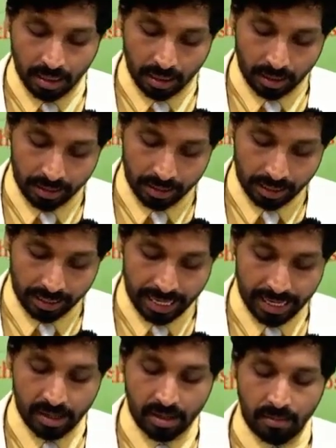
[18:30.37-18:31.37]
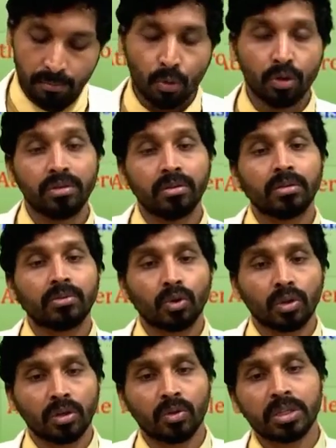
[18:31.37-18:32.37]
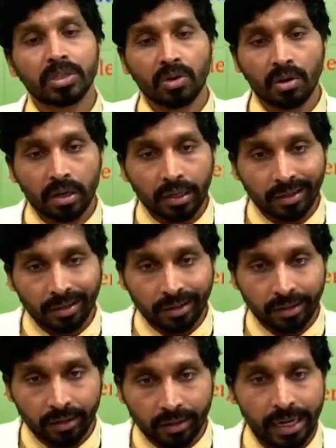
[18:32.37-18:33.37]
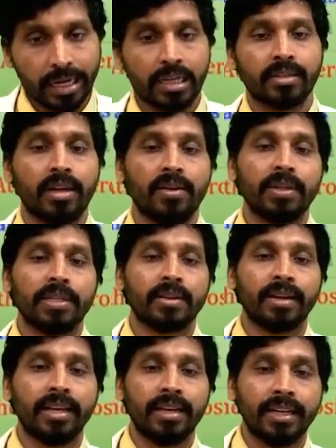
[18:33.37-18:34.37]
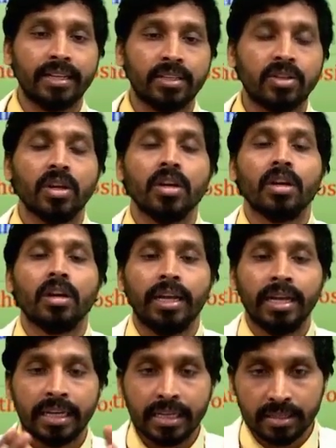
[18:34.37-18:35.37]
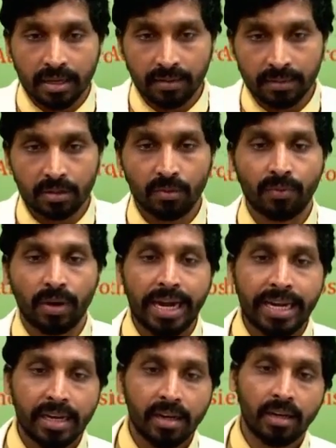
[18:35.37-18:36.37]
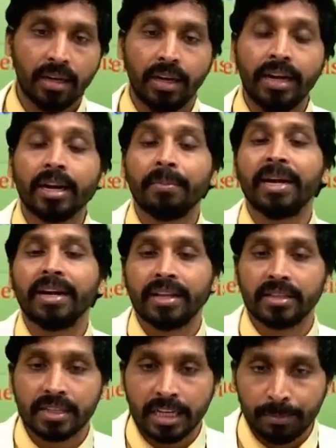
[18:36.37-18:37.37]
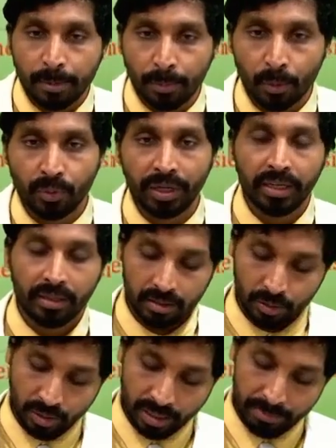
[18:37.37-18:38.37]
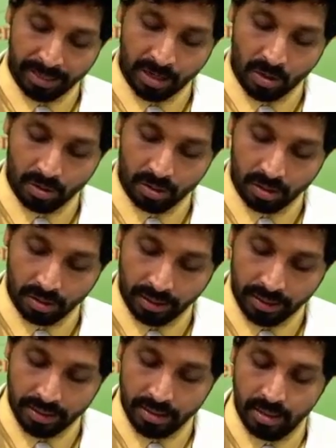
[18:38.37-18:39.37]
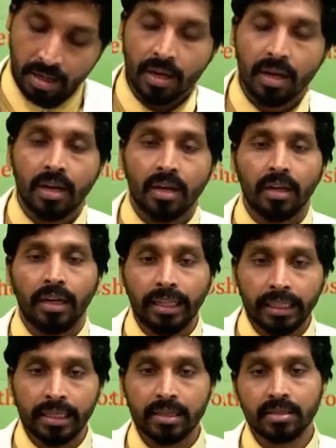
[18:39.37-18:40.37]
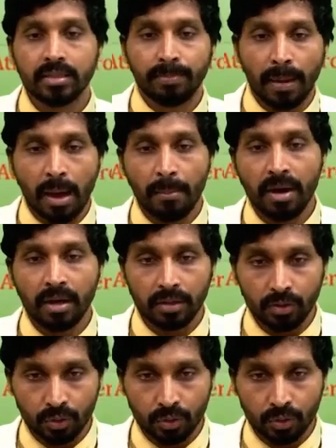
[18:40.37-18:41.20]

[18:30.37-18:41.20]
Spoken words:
here again both total cholesterol and triglyceride levels are increased levels of ideal intermediate density lipoprotein you can make out. Here in this Palmer